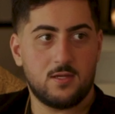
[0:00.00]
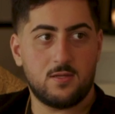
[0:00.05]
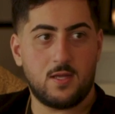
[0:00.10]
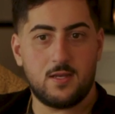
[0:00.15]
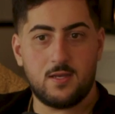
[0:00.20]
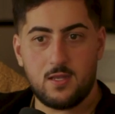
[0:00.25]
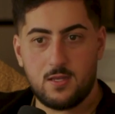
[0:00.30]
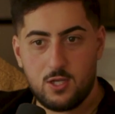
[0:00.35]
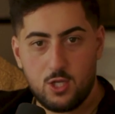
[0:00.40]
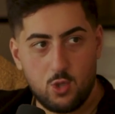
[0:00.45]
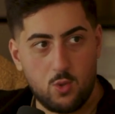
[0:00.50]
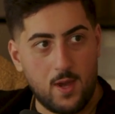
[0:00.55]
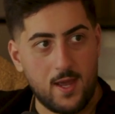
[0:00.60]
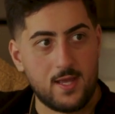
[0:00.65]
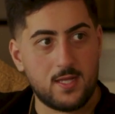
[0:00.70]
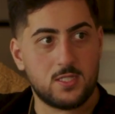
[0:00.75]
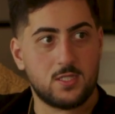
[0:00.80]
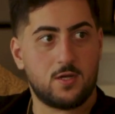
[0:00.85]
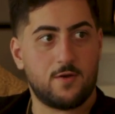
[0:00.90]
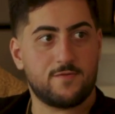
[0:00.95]
in the new
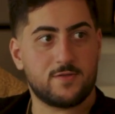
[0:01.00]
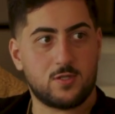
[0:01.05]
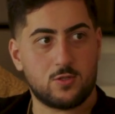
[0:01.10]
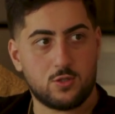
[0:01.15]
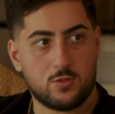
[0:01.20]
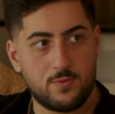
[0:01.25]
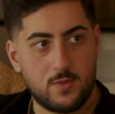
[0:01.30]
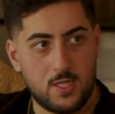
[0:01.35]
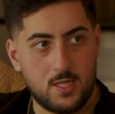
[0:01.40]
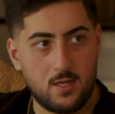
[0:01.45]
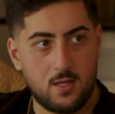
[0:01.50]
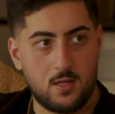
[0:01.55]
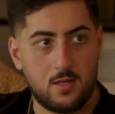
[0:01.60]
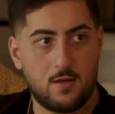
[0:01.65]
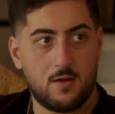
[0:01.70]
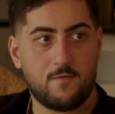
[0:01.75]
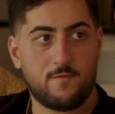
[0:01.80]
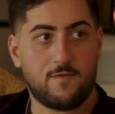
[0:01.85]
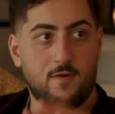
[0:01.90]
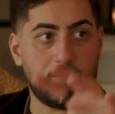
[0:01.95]
age of social media
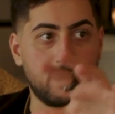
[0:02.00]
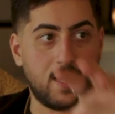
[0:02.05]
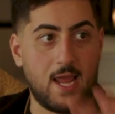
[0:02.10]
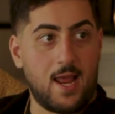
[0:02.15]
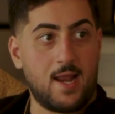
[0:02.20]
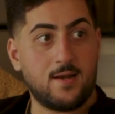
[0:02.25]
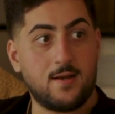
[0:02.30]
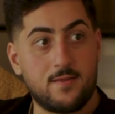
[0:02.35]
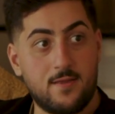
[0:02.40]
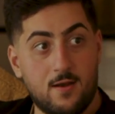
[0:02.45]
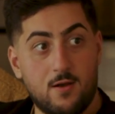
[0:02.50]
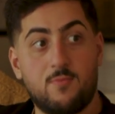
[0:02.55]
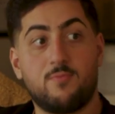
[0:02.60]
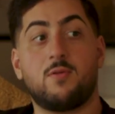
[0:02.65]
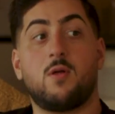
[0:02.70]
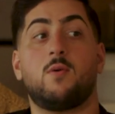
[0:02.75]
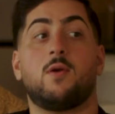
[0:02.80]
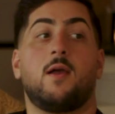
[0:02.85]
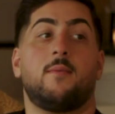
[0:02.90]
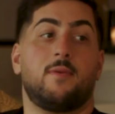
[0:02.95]
from Canada that are
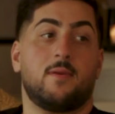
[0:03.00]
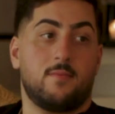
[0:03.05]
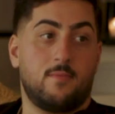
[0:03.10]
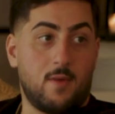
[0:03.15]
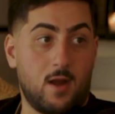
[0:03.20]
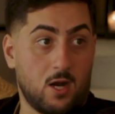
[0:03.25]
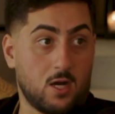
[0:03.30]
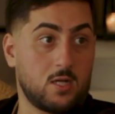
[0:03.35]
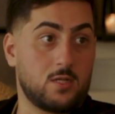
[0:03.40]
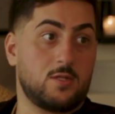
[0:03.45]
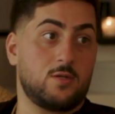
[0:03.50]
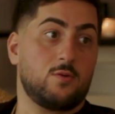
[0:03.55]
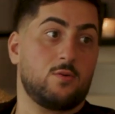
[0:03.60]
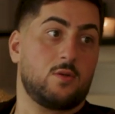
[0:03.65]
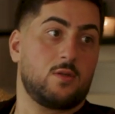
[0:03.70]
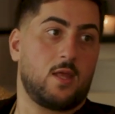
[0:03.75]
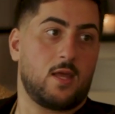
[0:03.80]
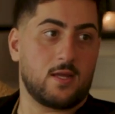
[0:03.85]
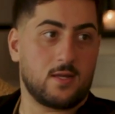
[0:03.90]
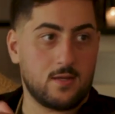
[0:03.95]
blowing up in America too,
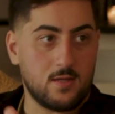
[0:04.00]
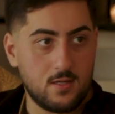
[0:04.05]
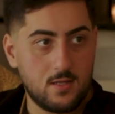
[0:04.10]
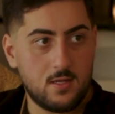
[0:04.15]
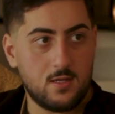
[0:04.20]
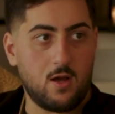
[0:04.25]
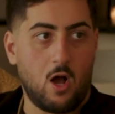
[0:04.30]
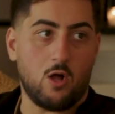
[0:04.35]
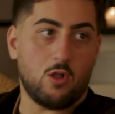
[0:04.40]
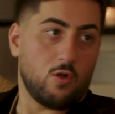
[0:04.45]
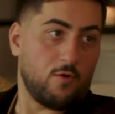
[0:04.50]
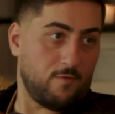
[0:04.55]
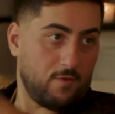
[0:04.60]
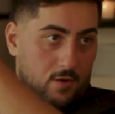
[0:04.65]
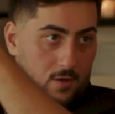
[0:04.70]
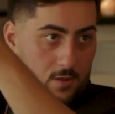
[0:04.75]
and like all over.